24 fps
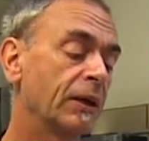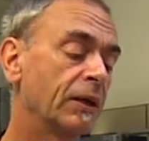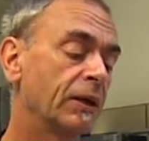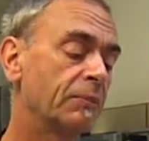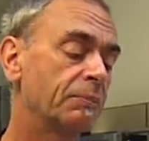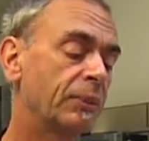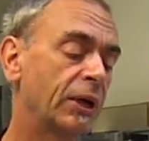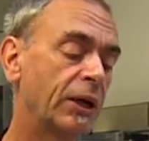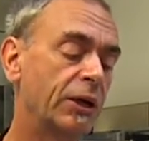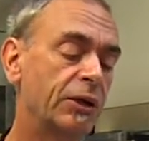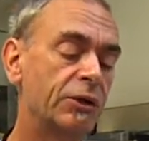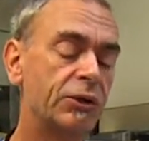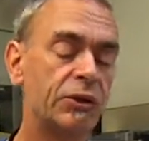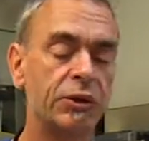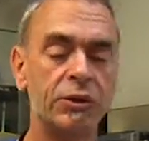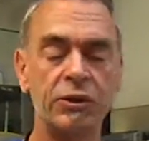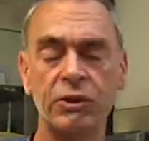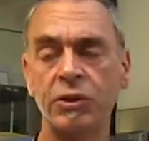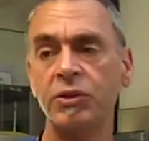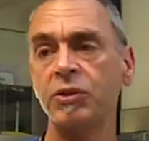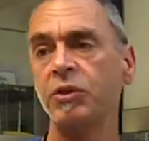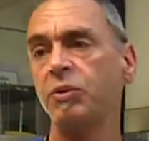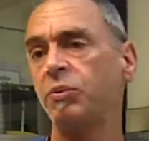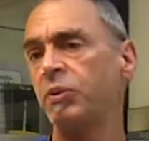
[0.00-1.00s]
patience
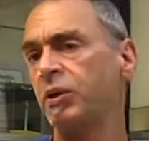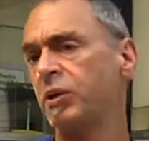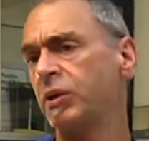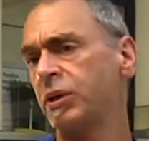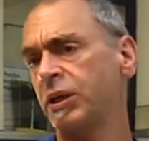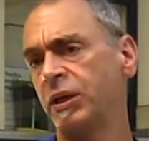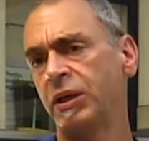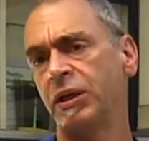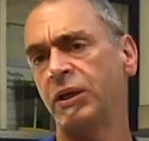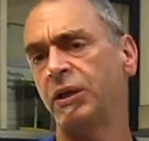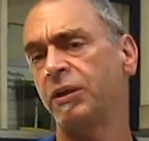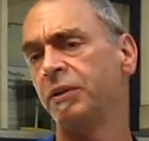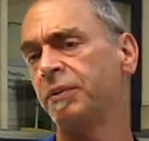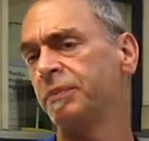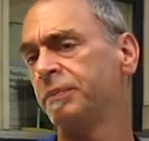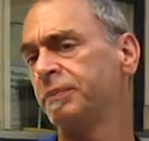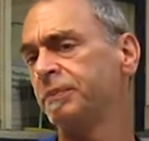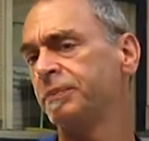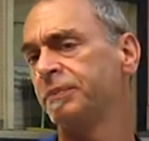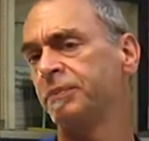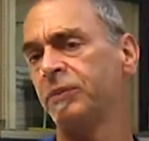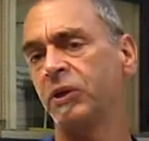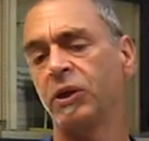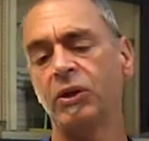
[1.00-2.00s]
is the real key.
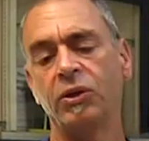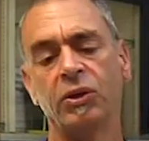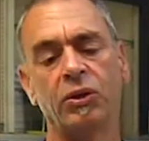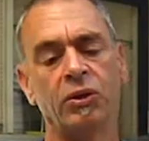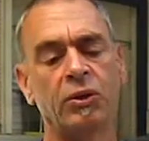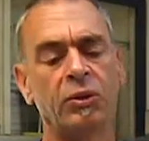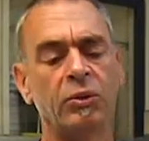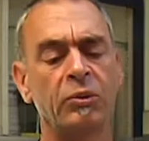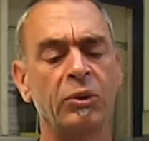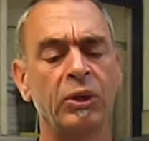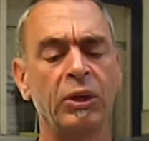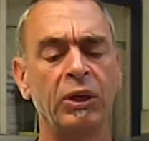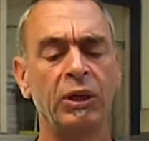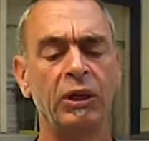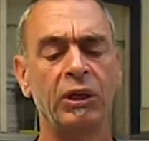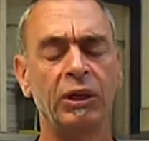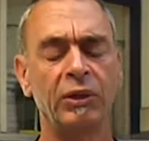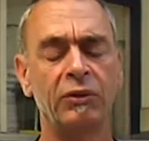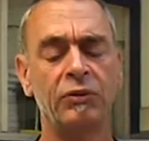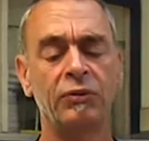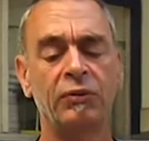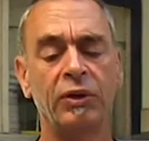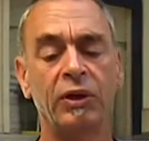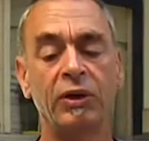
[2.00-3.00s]

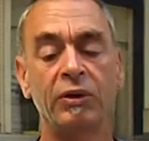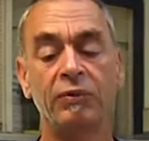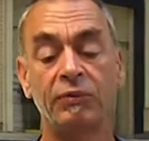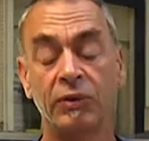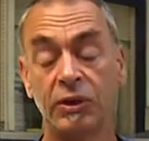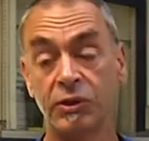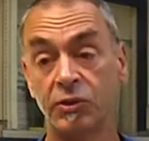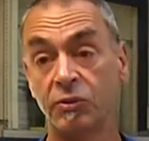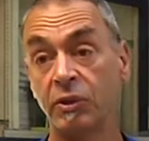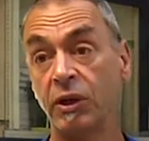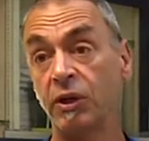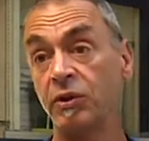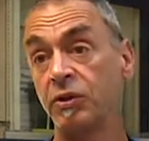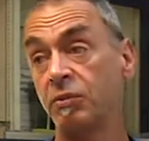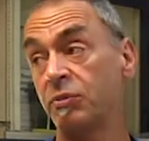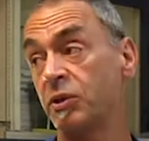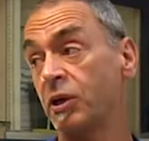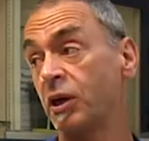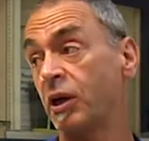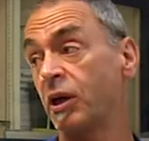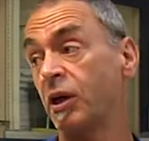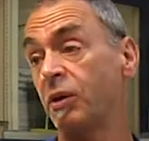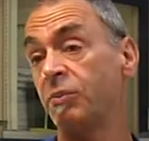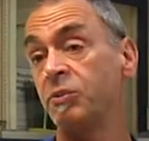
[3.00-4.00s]
It's very frustrating
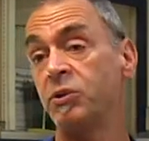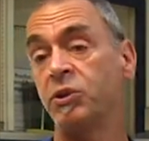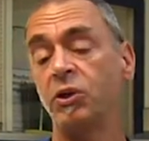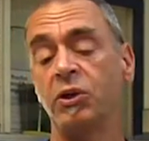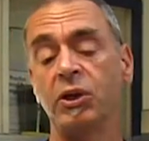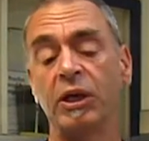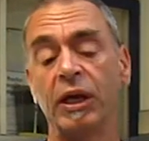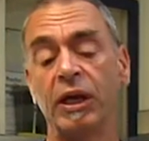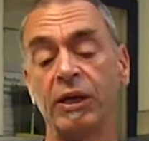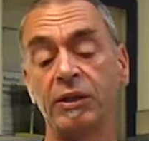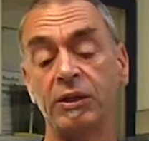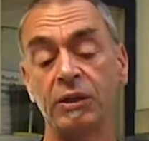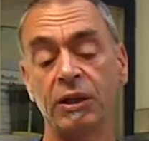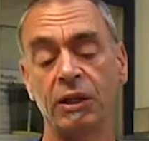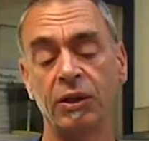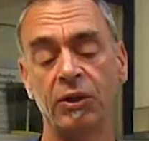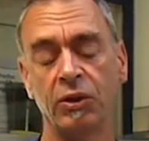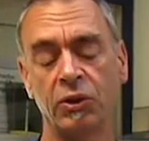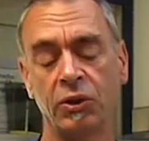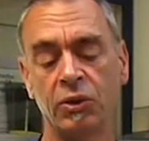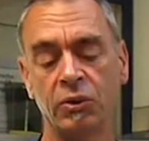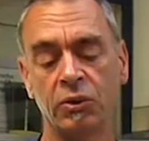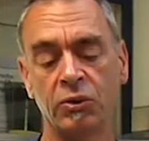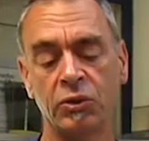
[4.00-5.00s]
sometimes. Your cats get
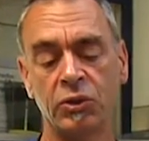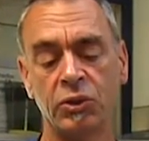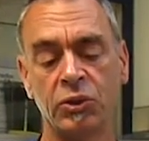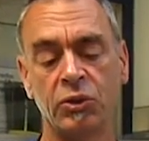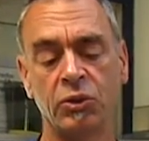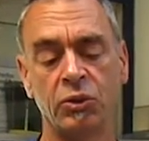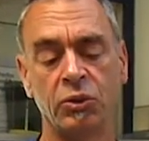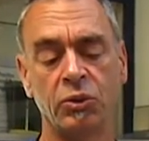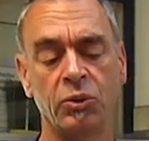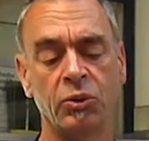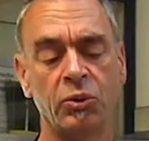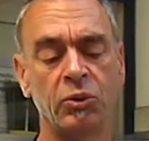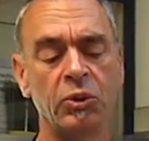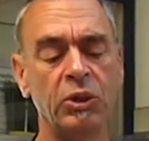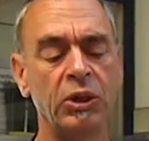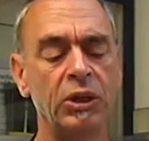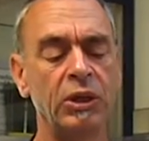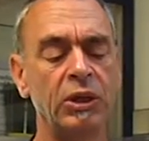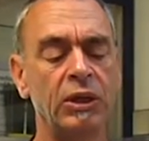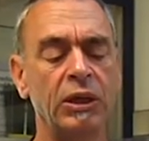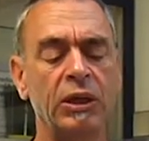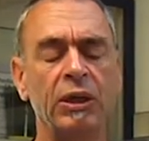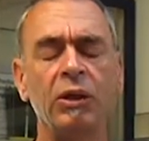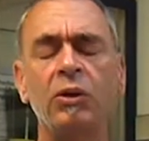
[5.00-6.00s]
used to,
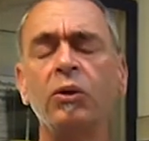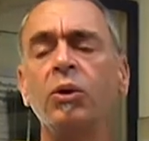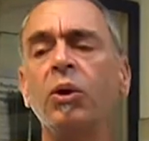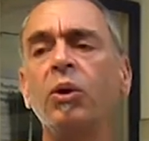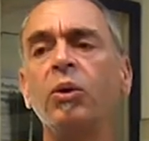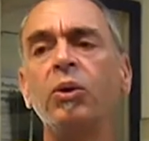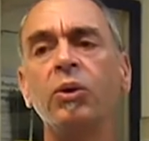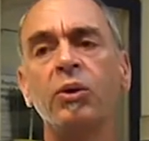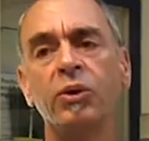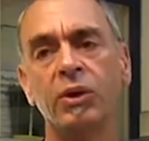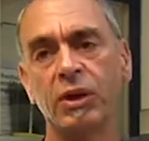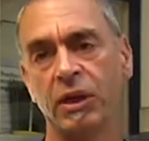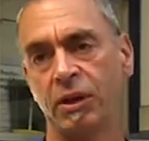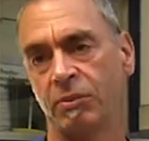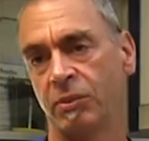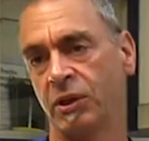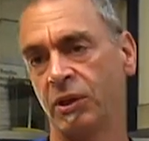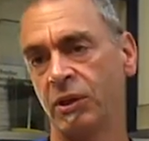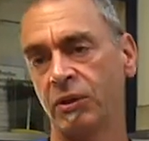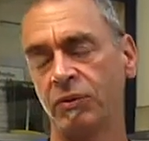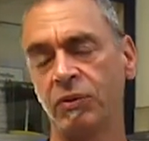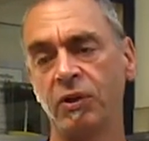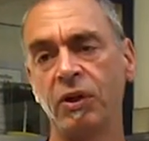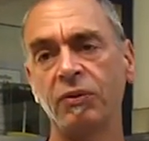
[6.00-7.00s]
they know you're
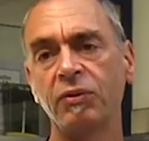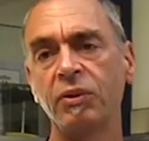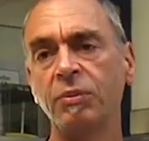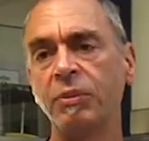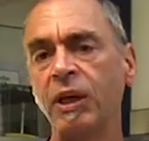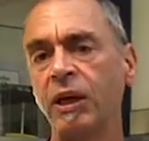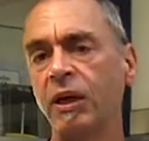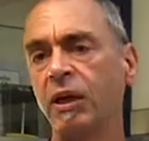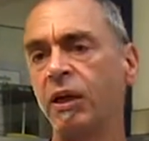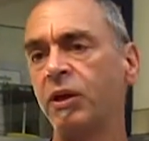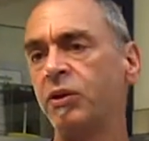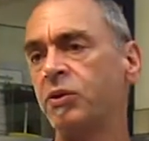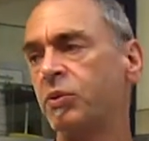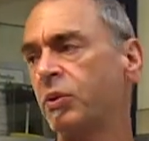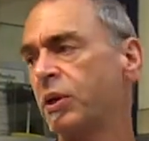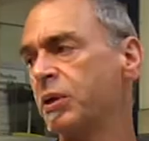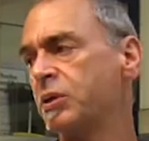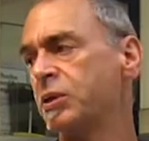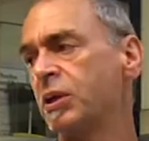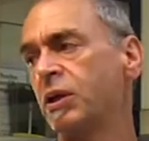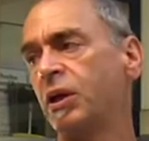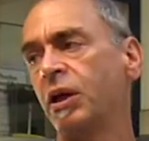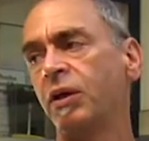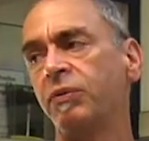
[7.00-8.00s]
coming. If you have to medicate
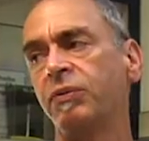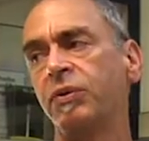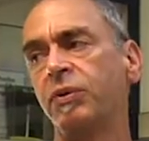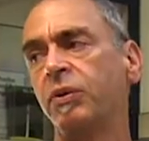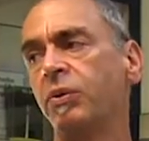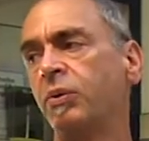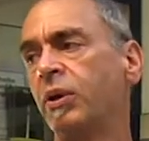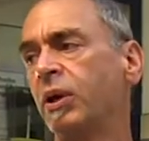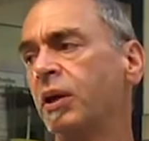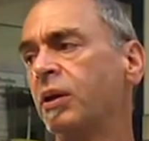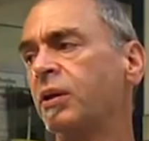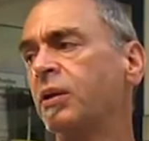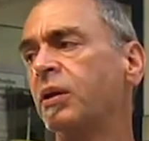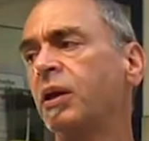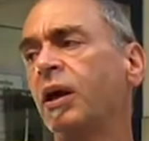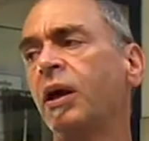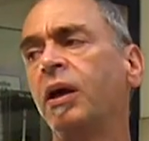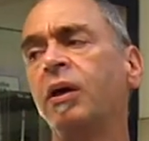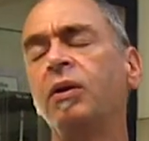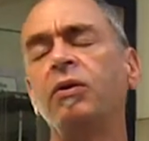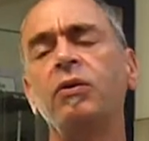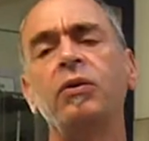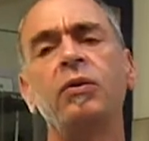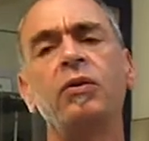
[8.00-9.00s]
twice a day for a week,
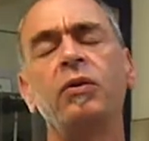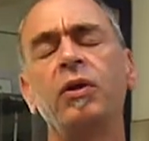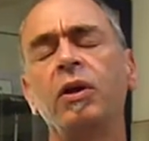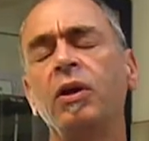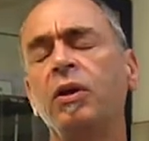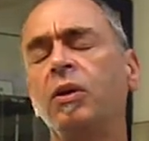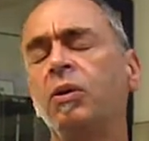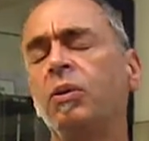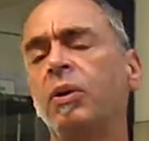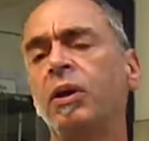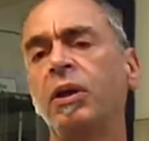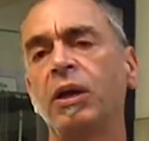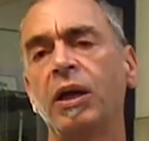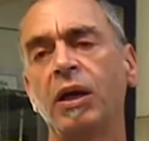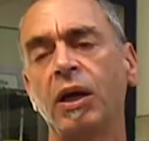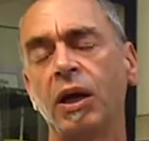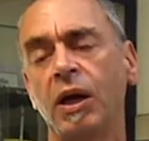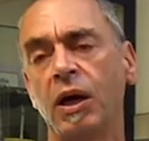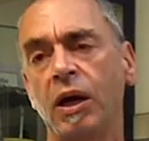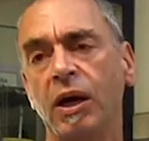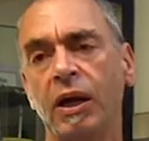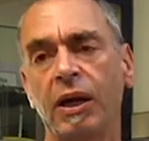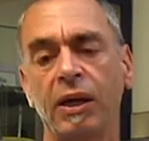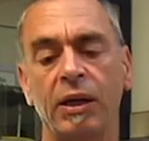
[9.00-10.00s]
they see you and they
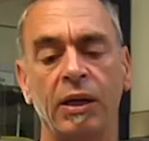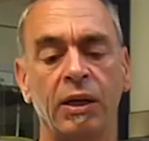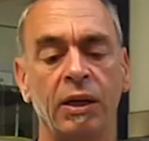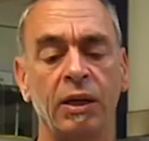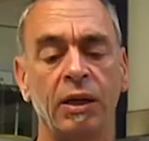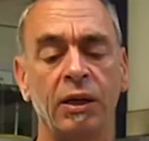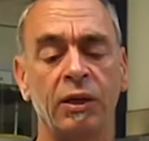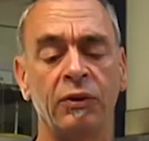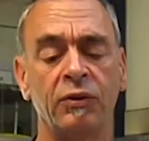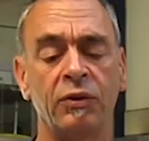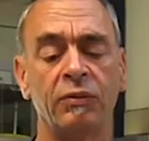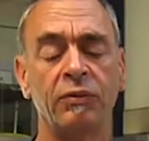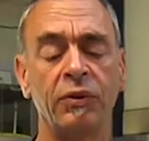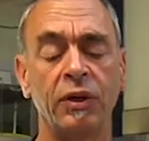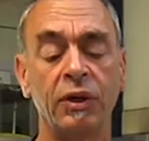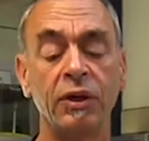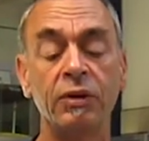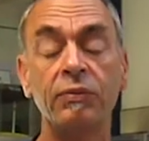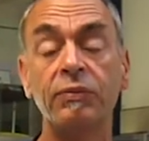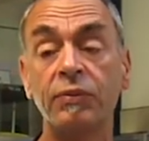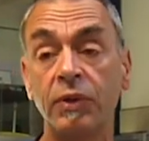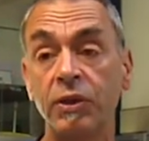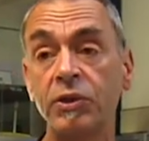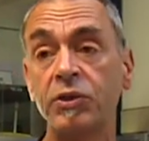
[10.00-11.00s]
hide, and it's a very
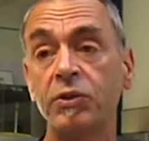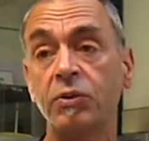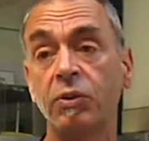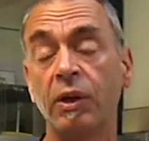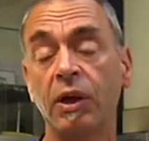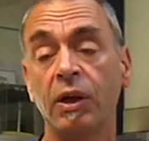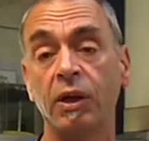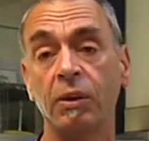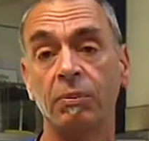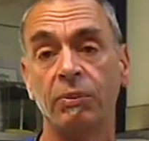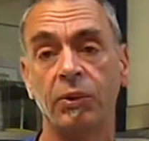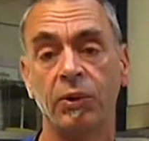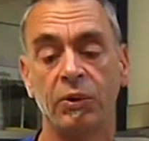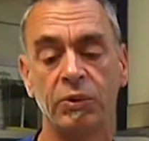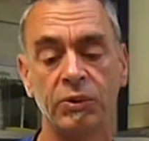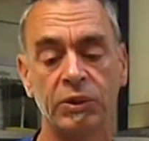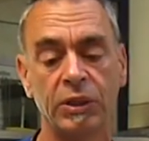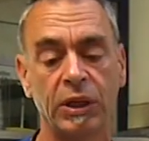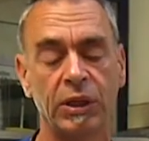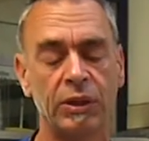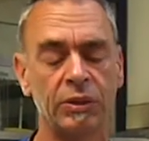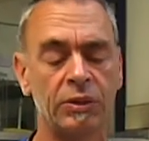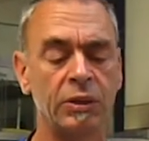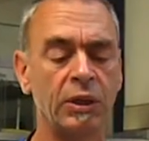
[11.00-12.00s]
frustrating
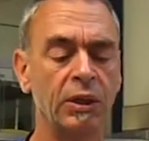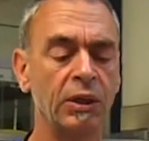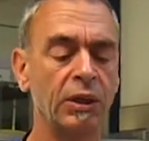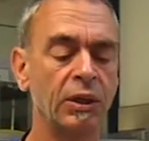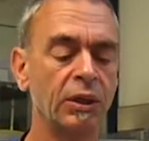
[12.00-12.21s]
process.